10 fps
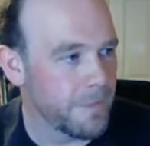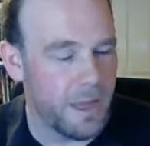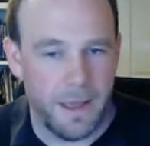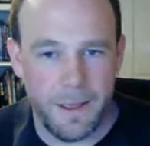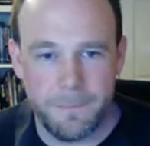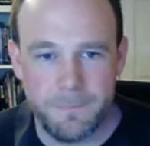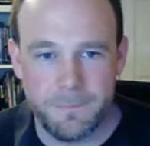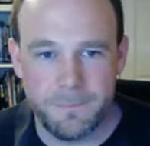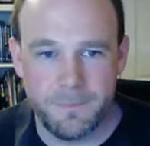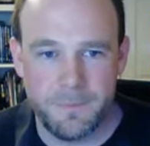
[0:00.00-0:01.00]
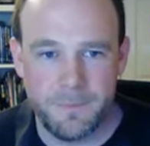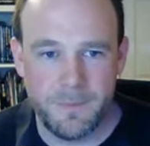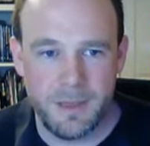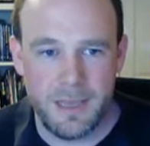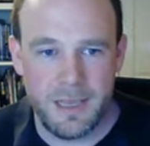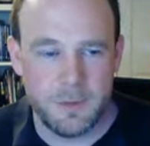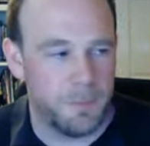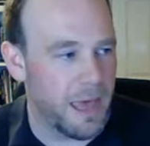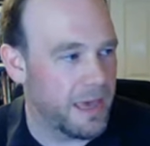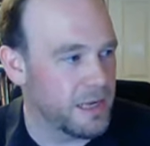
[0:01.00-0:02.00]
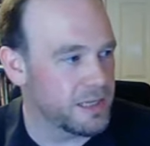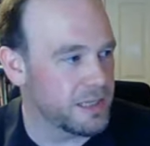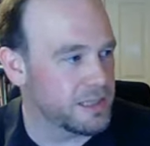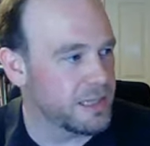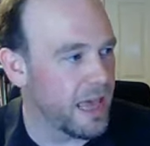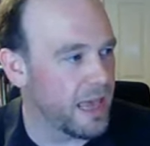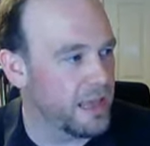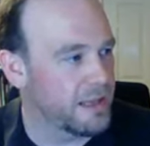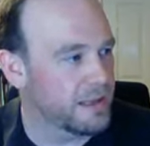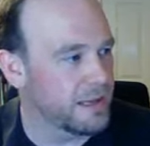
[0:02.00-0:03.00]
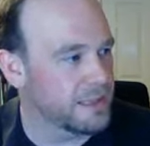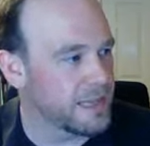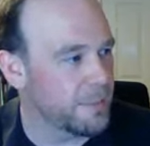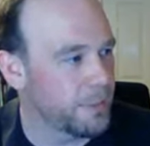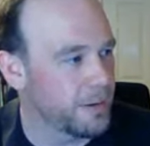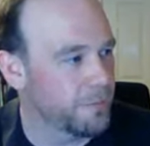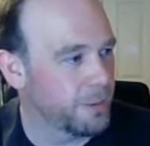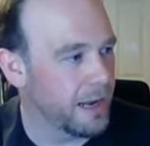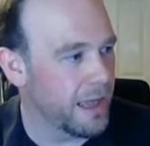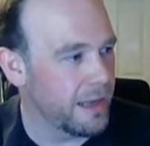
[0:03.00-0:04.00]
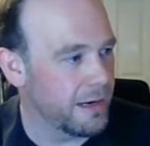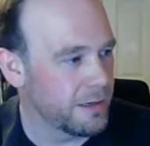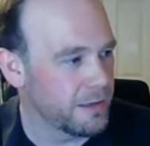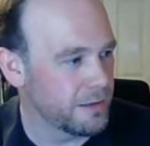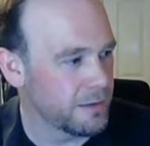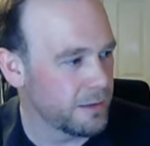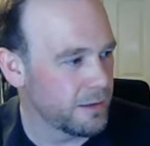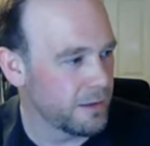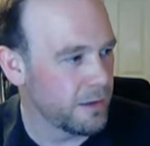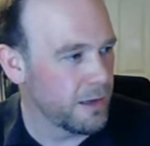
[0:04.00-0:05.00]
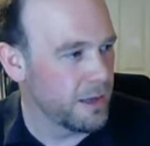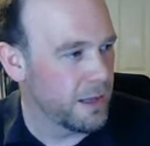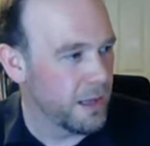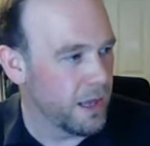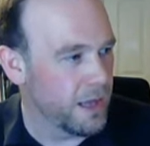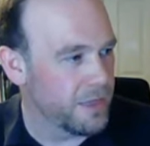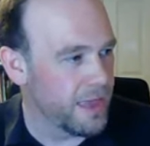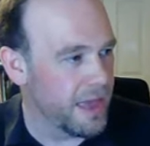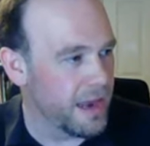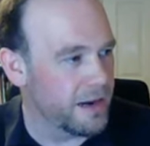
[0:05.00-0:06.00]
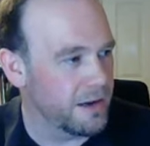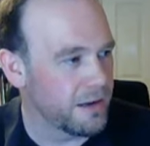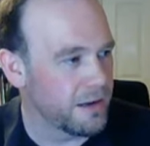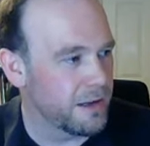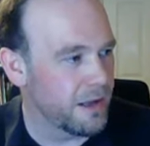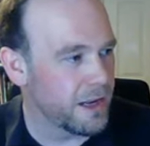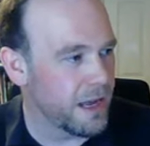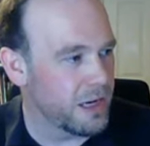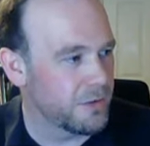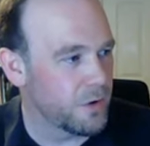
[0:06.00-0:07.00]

um, each page is a example of play, and then a kind of